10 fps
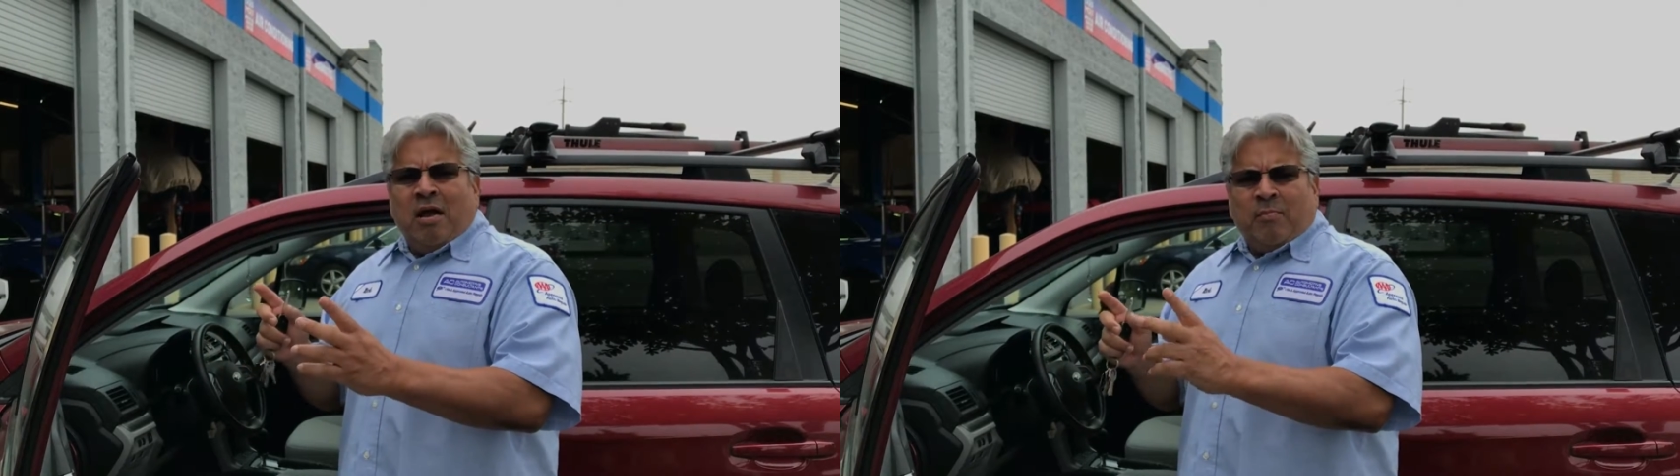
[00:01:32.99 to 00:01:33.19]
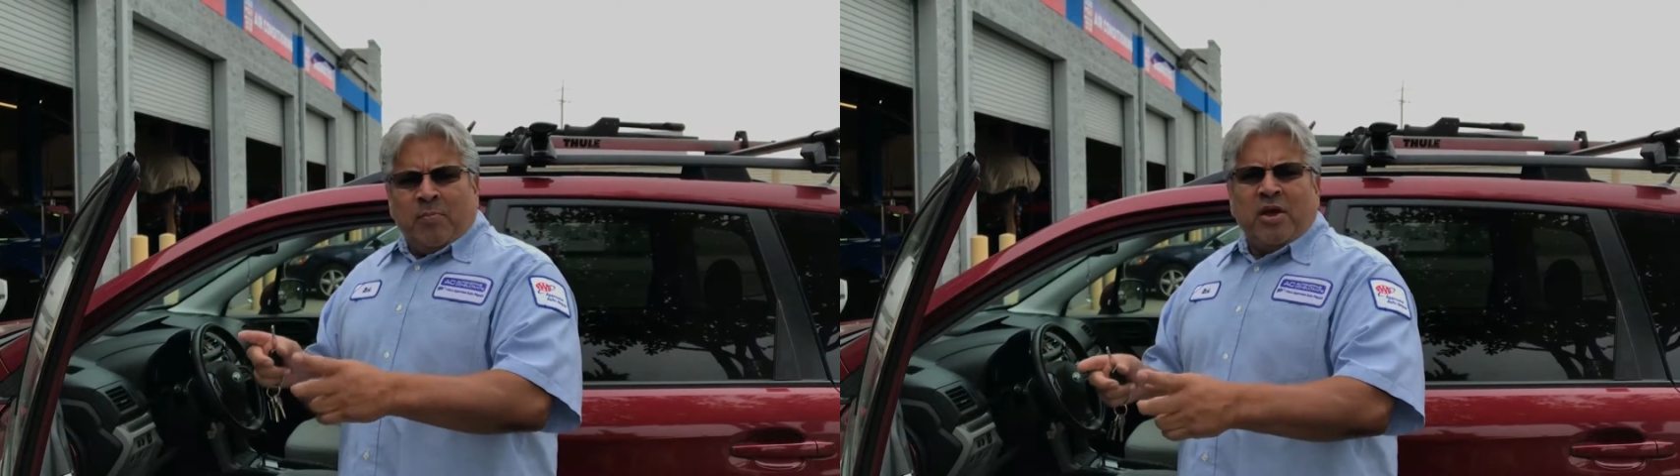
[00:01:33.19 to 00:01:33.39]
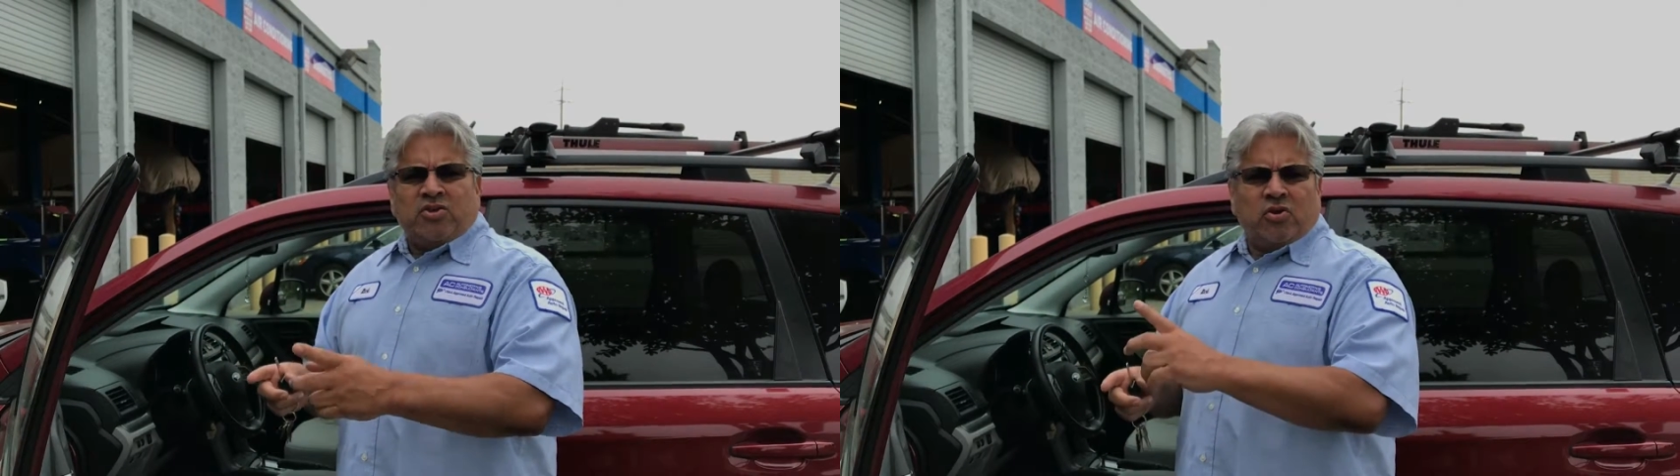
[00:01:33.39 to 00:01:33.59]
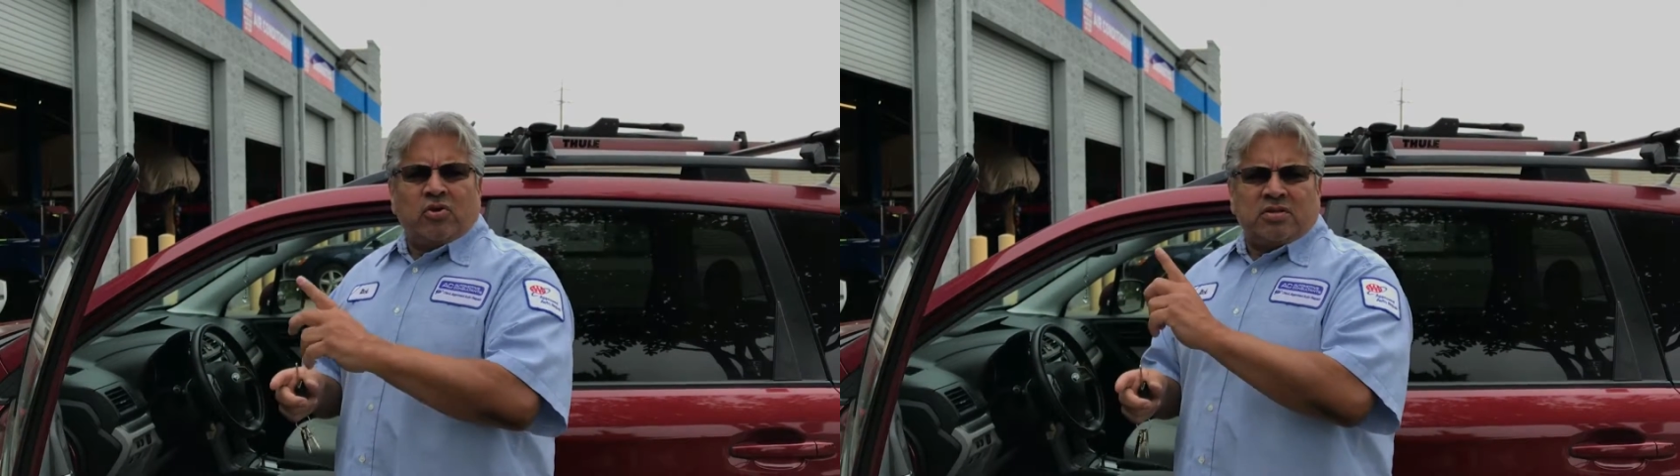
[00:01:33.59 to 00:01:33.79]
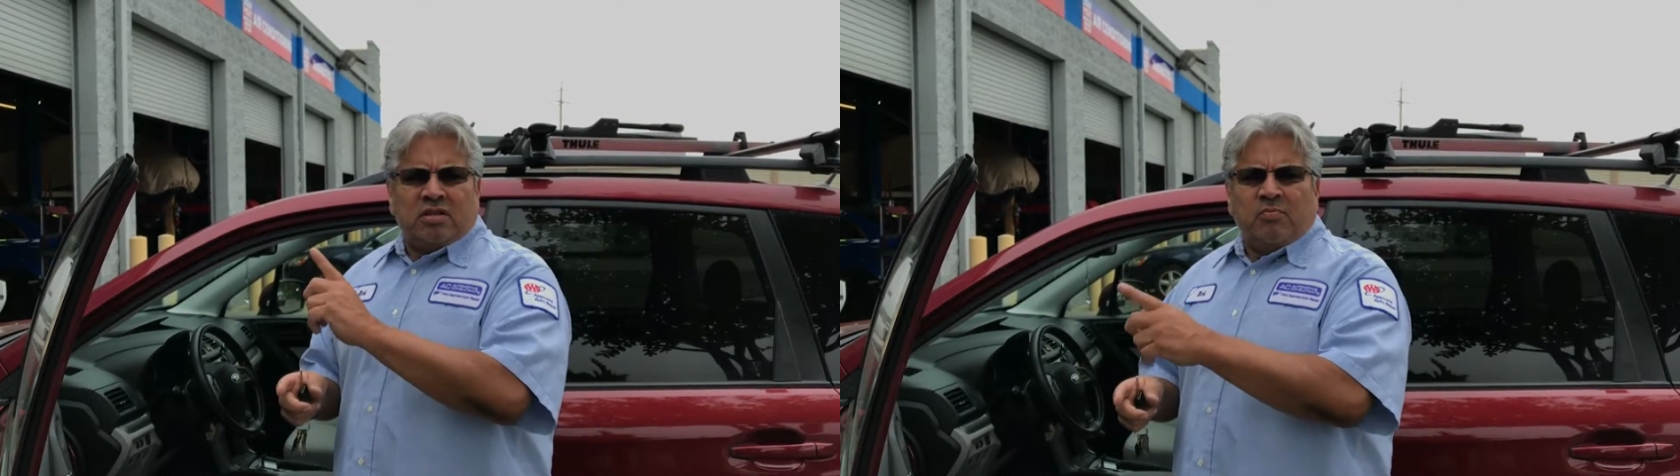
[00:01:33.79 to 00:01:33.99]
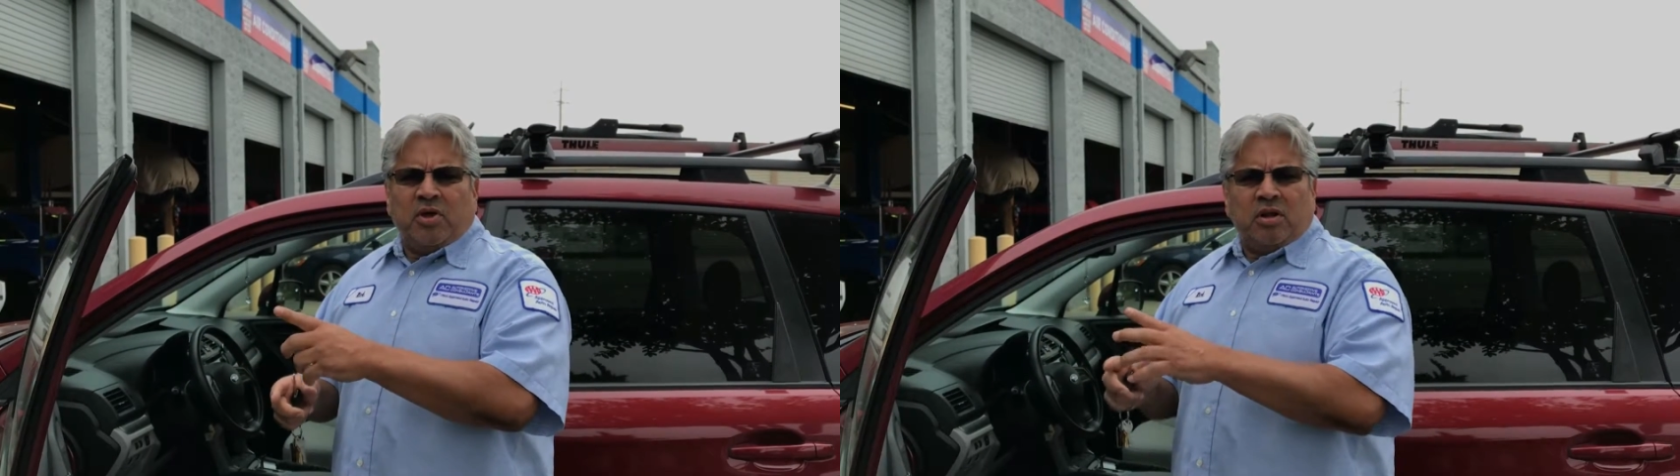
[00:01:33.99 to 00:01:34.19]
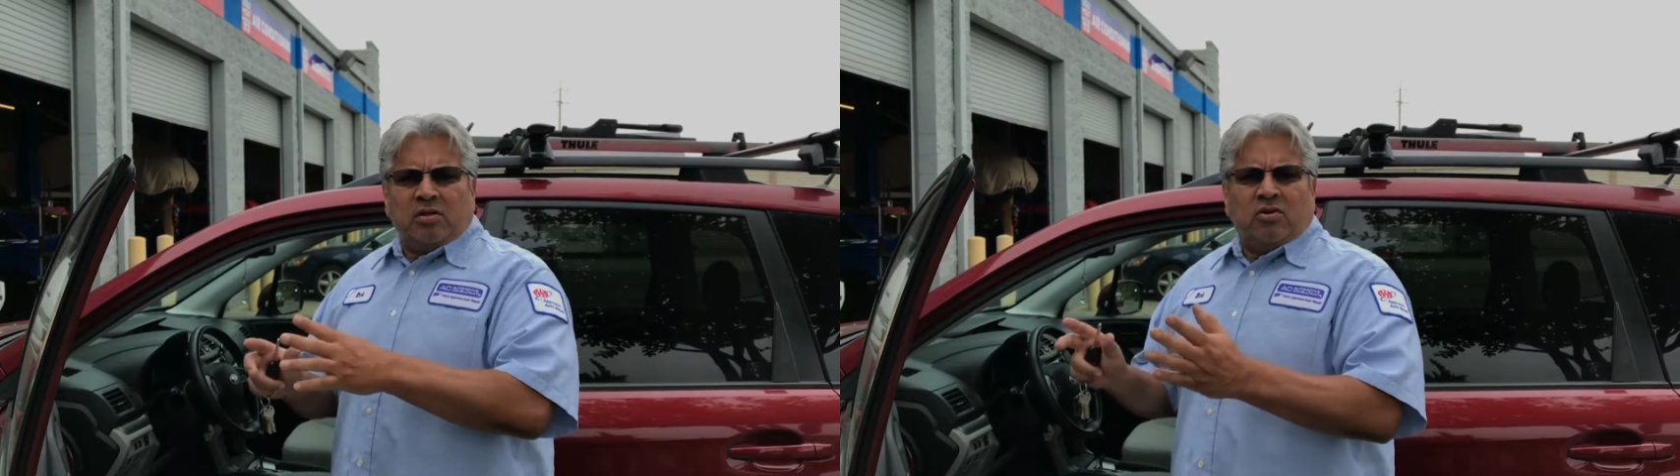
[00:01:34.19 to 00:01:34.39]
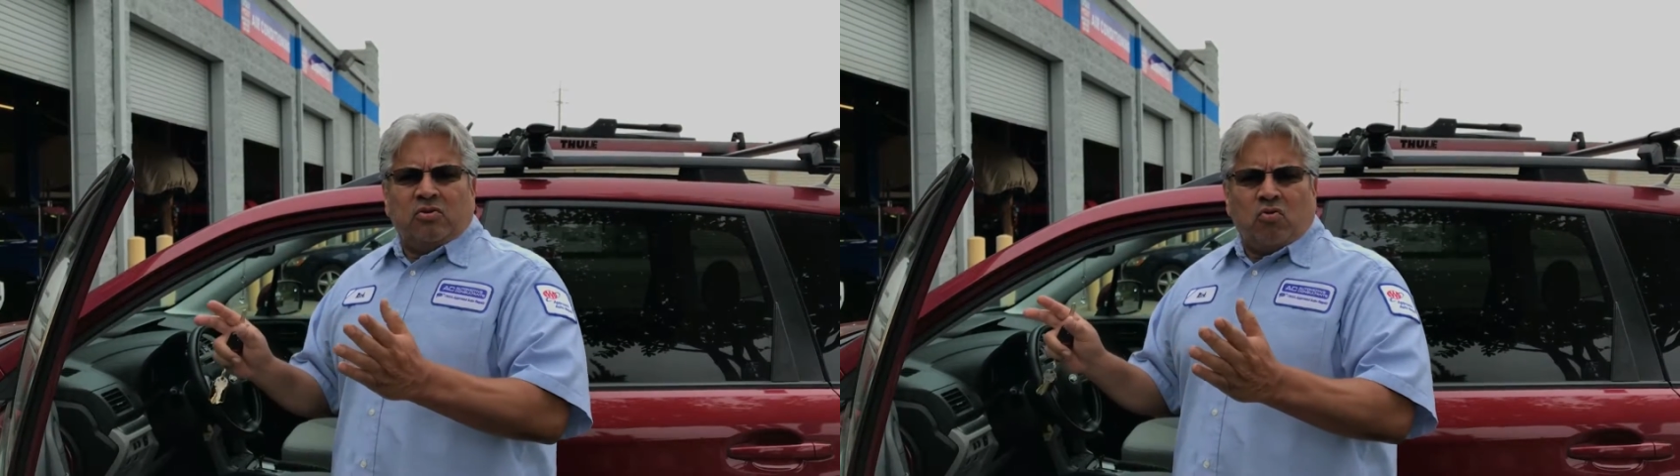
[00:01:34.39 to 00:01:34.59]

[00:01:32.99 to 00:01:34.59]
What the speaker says: But make sure it's in the middle in your